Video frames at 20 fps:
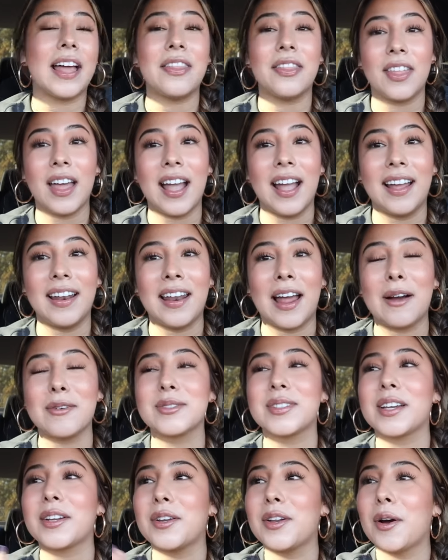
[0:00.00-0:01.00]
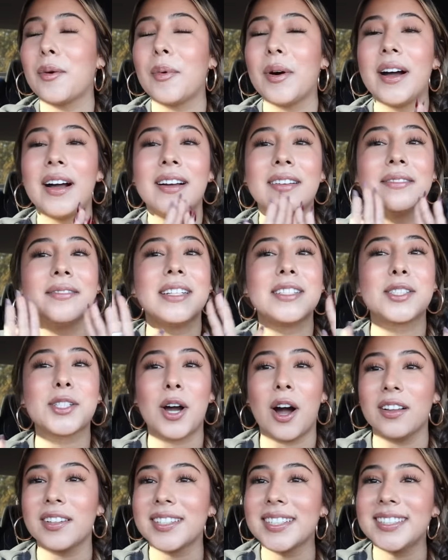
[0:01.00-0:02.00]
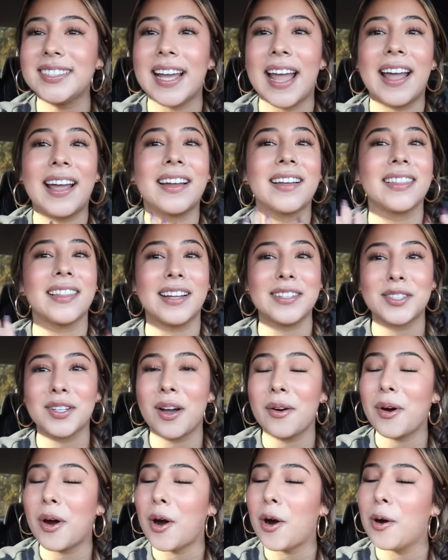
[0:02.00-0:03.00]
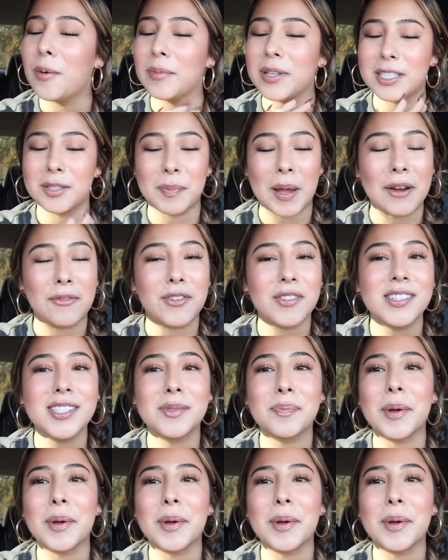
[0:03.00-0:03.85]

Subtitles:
And then I was like, you know what, let's call it a day, let's go home, let's pay for these